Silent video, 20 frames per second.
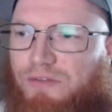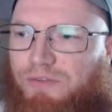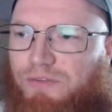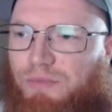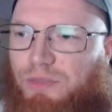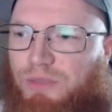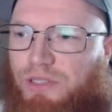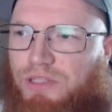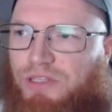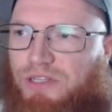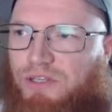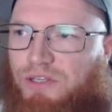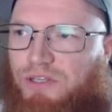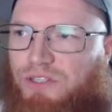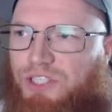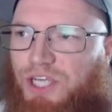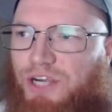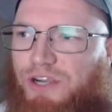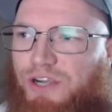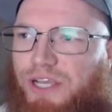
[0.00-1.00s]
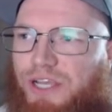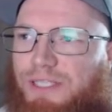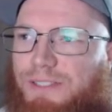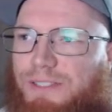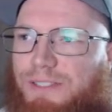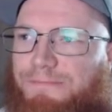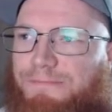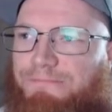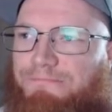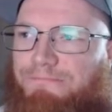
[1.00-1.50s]
If you build a little
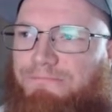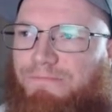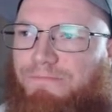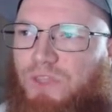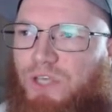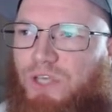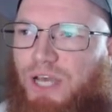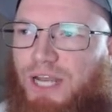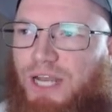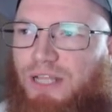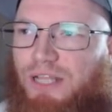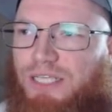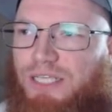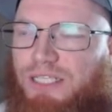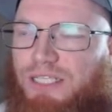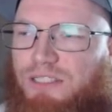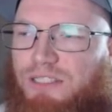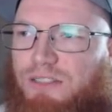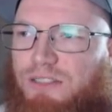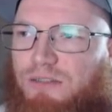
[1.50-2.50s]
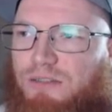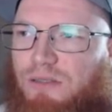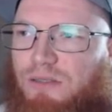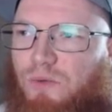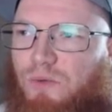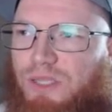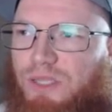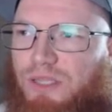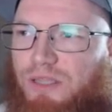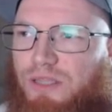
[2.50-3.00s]
chariots, you got elites
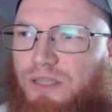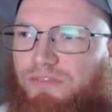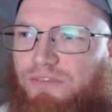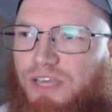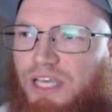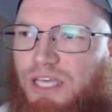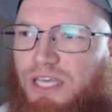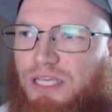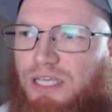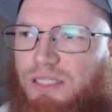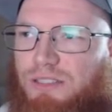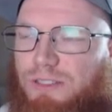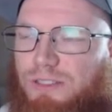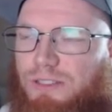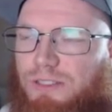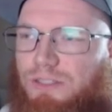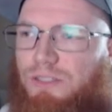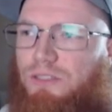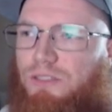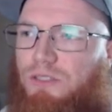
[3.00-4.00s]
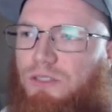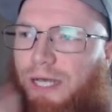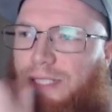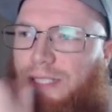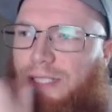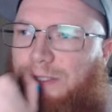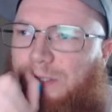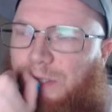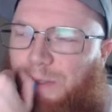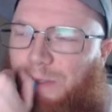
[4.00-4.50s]
with the fiends. You
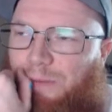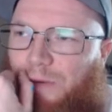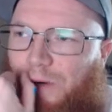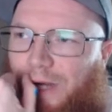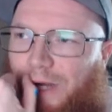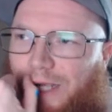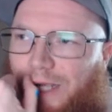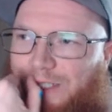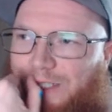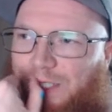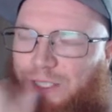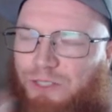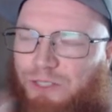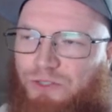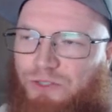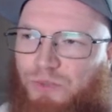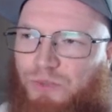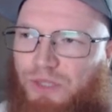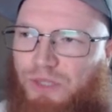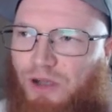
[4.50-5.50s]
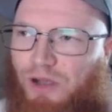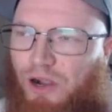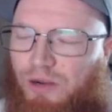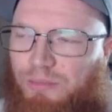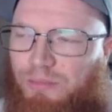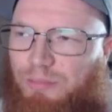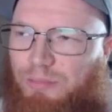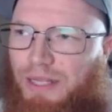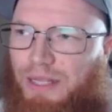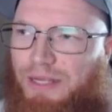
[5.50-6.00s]
got 2 more HQs with the
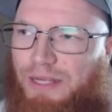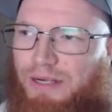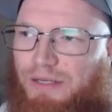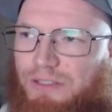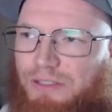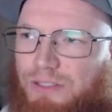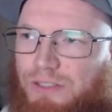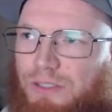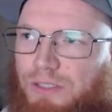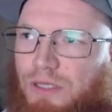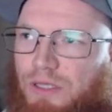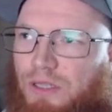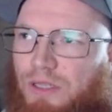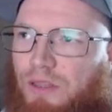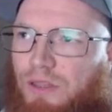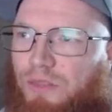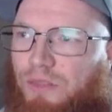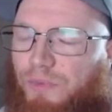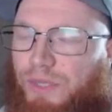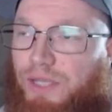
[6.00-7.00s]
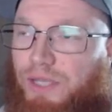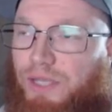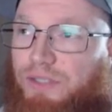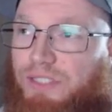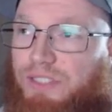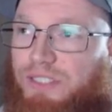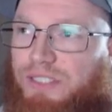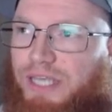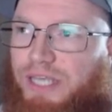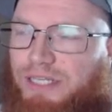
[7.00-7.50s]
heart players. 3
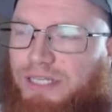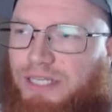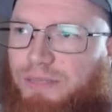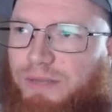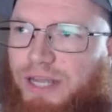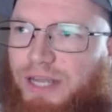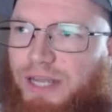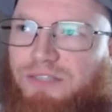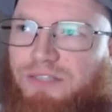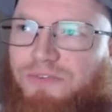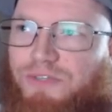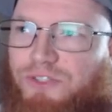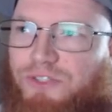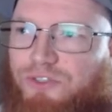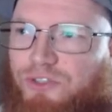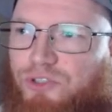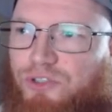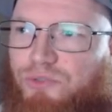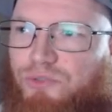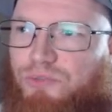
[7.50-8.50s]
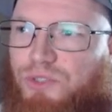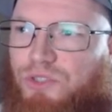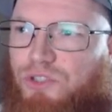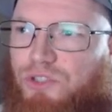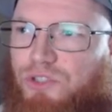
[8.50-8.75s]
units of 10 demonettes for troops.